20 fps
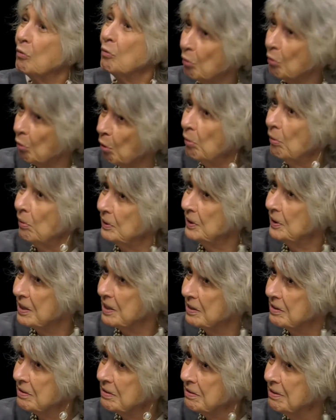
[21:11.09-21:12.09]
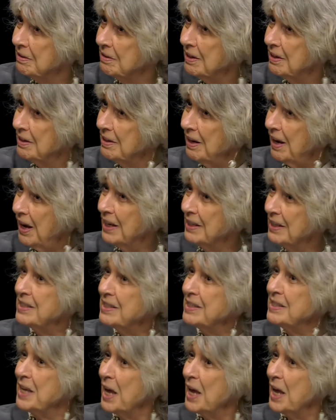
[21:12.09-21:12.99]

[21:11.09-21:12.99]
ruralness, instead